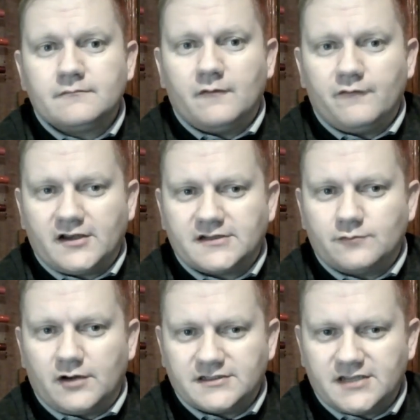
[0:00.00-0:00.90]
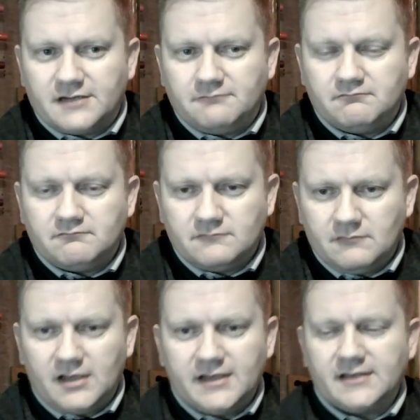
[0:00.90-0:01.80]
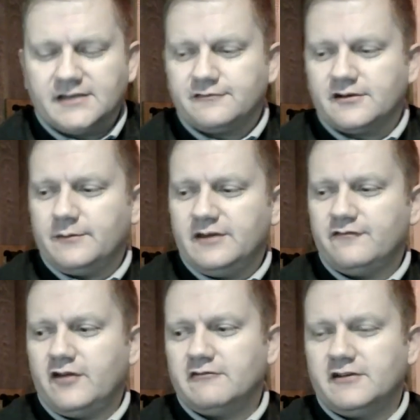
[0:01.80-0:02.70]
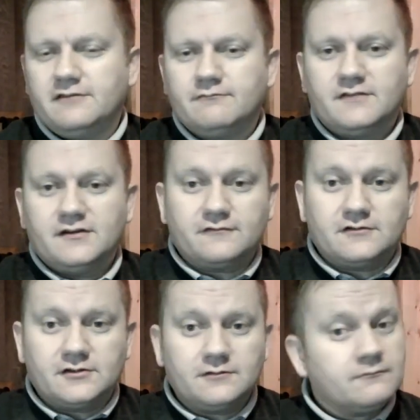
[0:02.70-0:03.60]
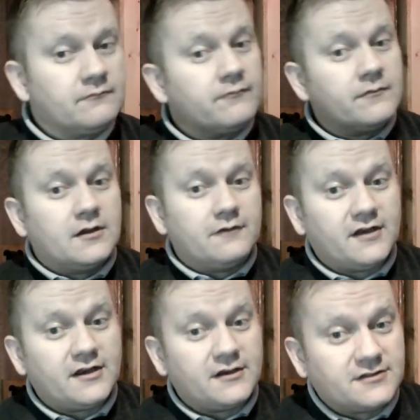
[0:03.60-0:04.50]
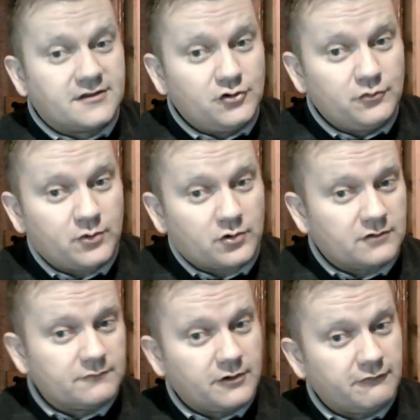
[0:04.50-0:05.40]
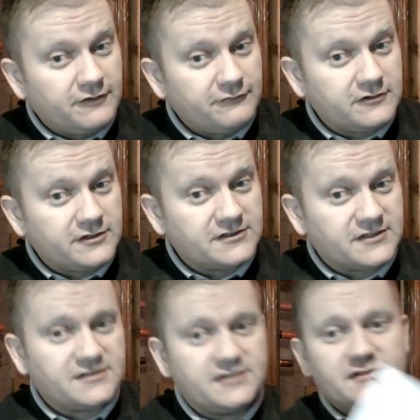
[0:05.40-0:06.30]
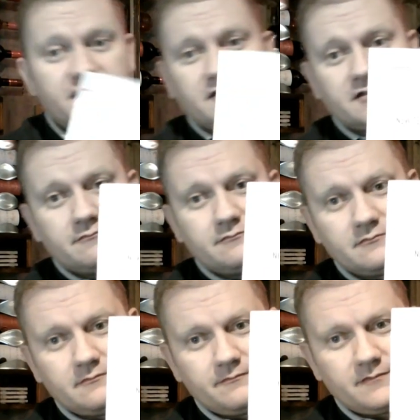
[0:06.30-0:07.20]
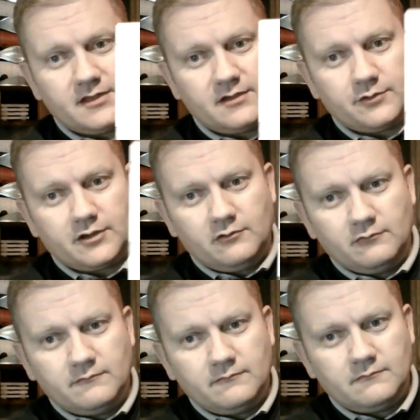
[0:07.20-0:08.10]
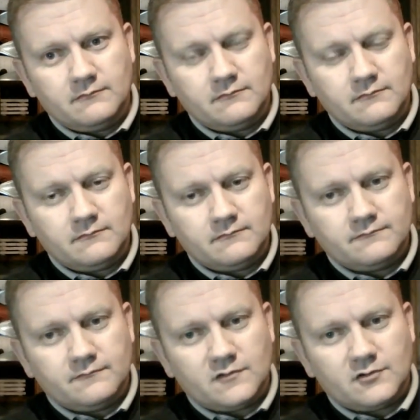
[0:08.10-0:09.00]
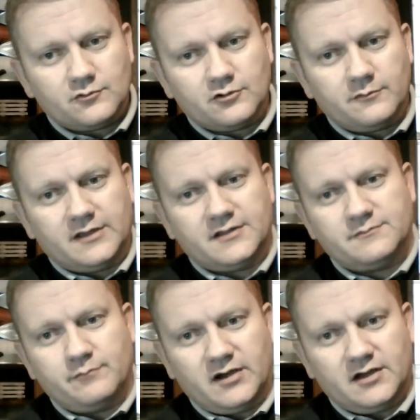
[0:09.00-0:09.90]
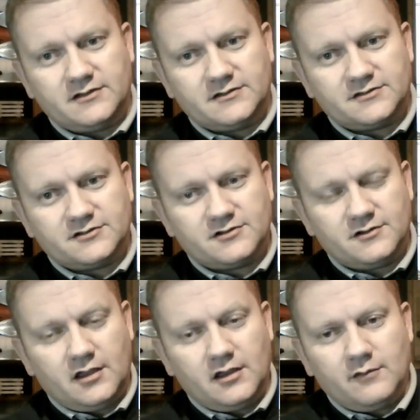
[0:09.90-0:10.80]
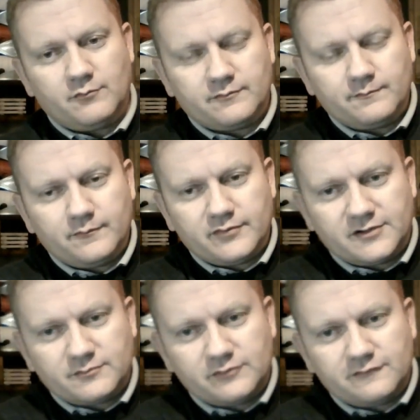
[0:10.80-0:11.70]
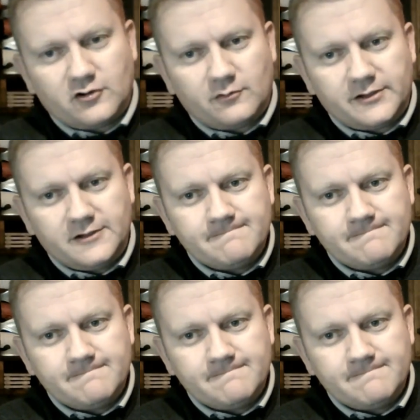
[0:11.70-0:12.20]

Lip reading: In fact, when I say a little different, I mean very different. In fact, it's the new book. Are you ready for it? He says, teasing it. There we go. Don't worry about this bar, it's just a print-proof copy.